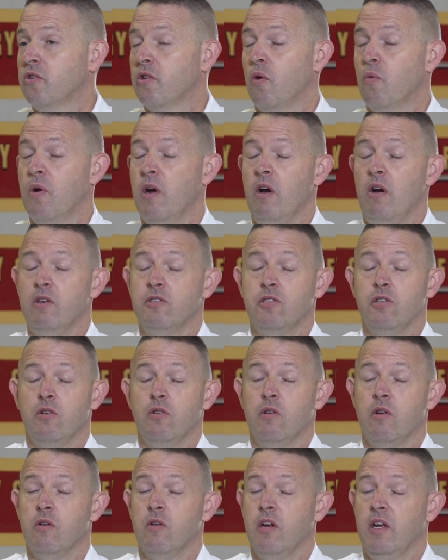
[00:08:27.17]
So we
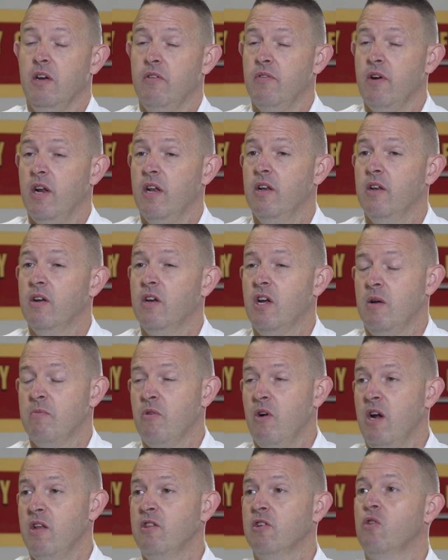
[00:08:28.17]
also are getting ready to come
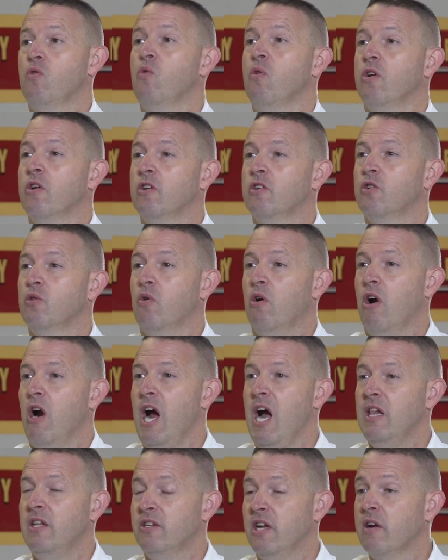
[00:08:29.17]
around the corner to our
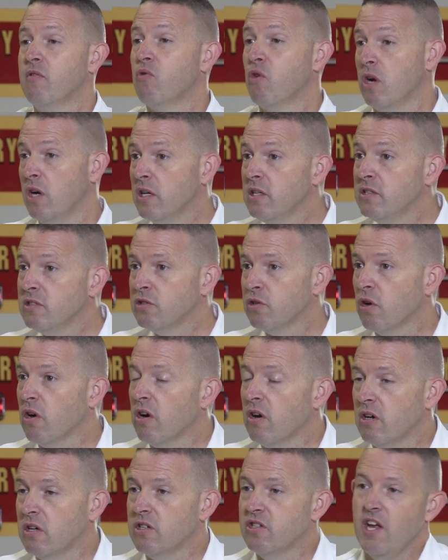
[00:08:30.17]
holiday runs,
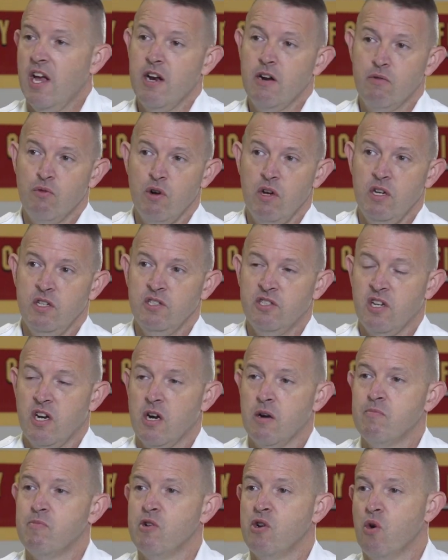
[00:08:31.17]
our Santa runs and
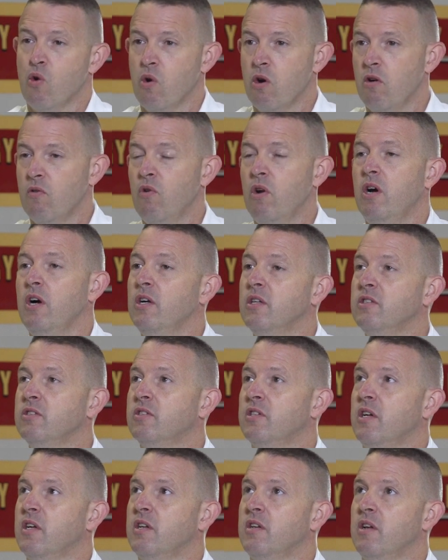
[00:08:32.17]
our menorah
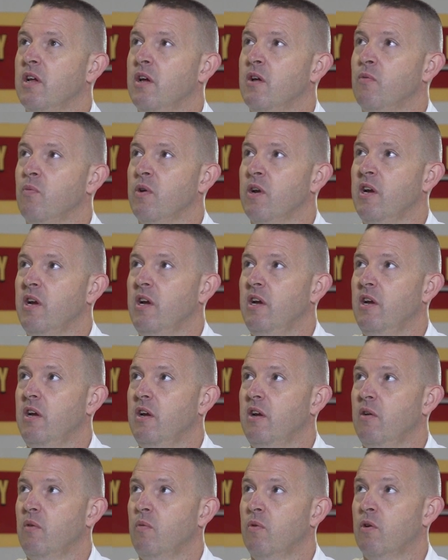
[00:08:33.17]
runs, and
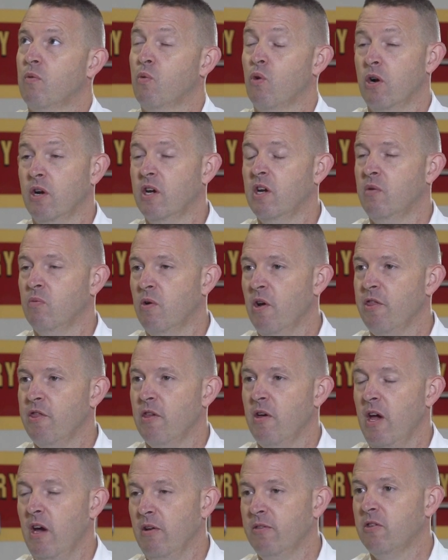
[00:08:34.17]
we're working with
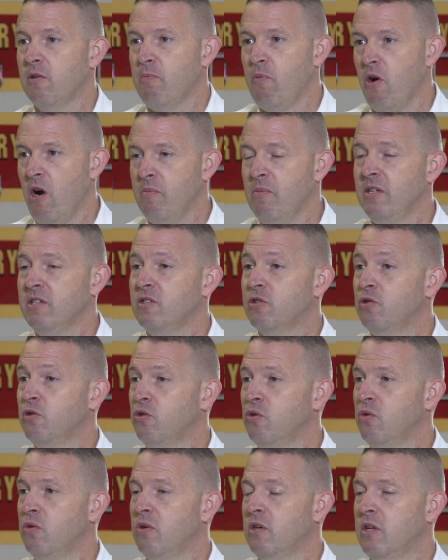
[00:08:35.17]
the health department
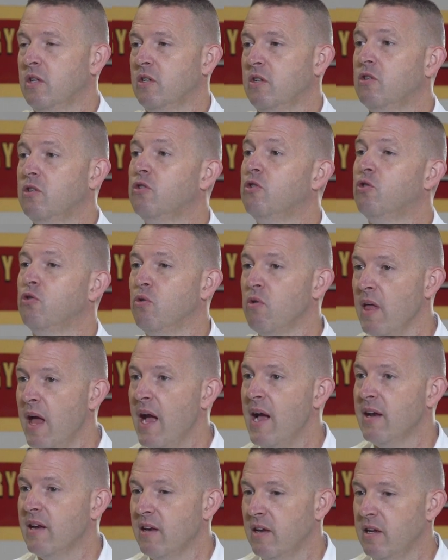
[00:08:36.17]
to do
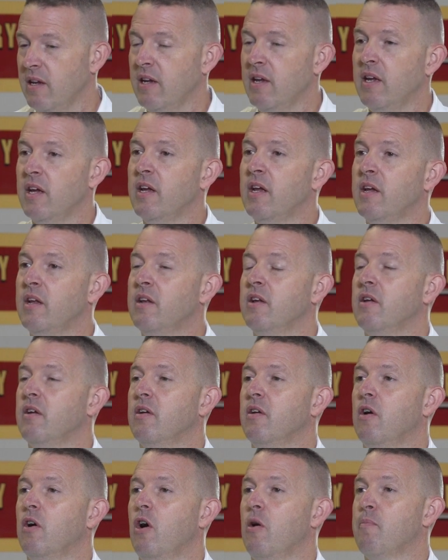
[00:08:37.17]
that in
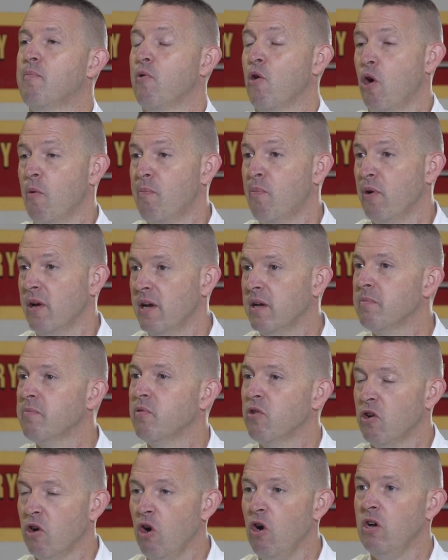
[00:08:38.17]

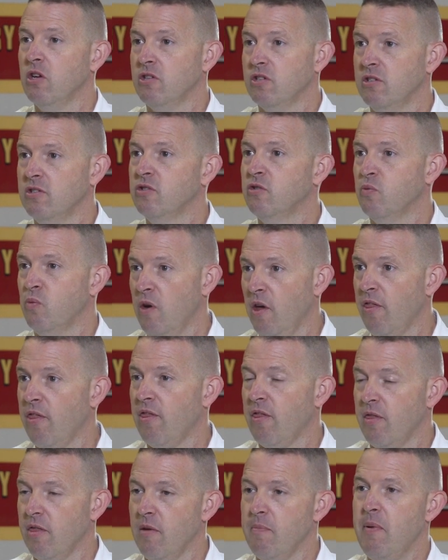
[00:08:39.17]
appropriate precautions
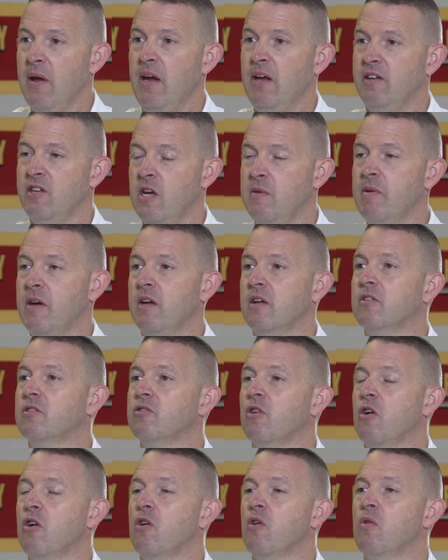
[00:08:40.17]
with the pandemic.
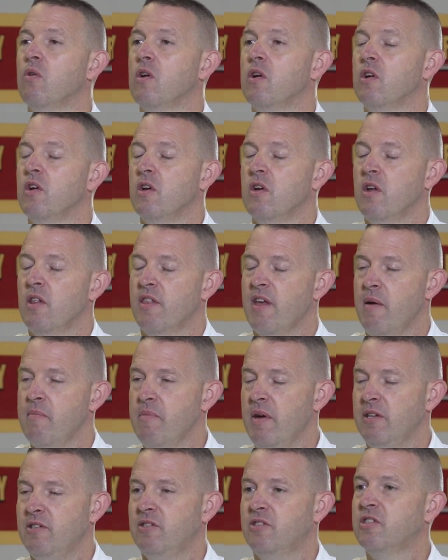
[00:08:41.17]
So that
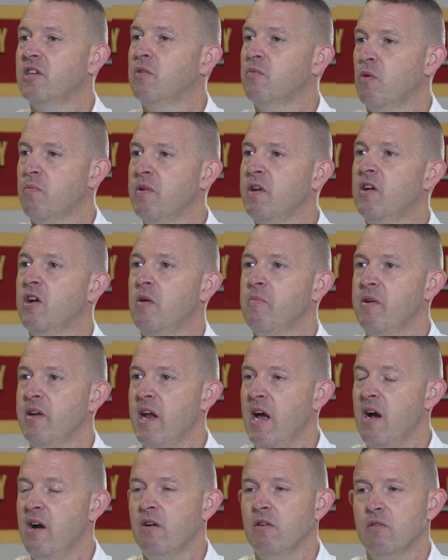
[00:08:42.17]
messaging will be coming
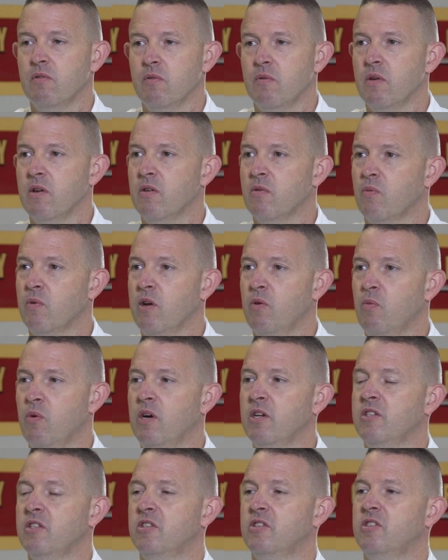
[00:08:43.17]
out. We
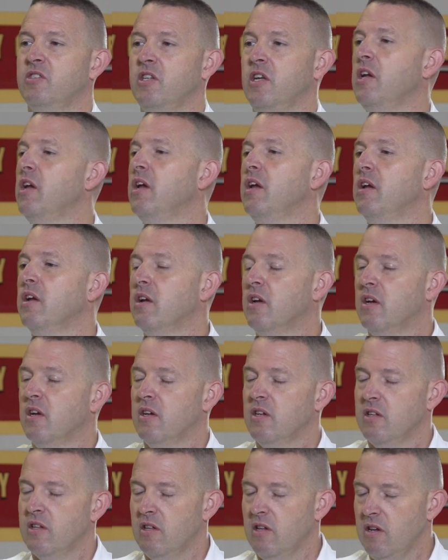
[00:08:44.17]
want to see
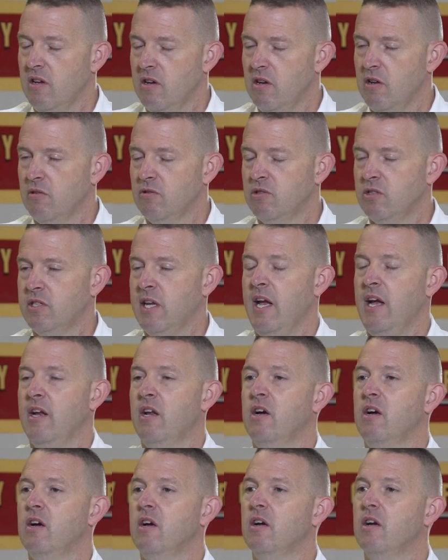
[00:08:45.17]
the, you know,
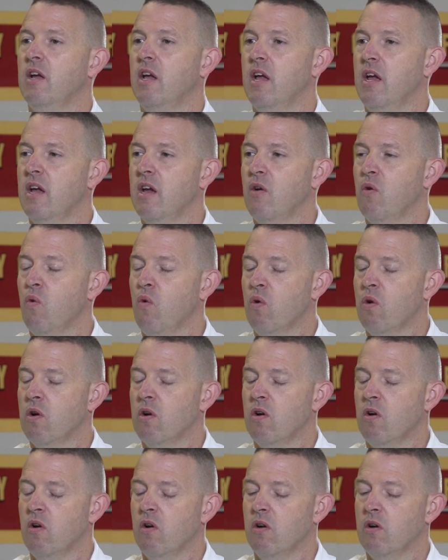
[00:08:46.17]
Santa
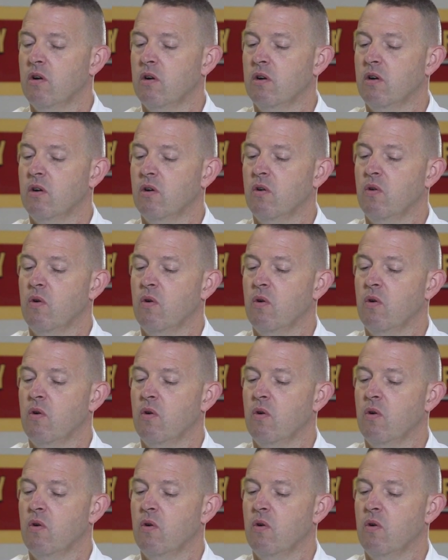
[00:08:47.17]
or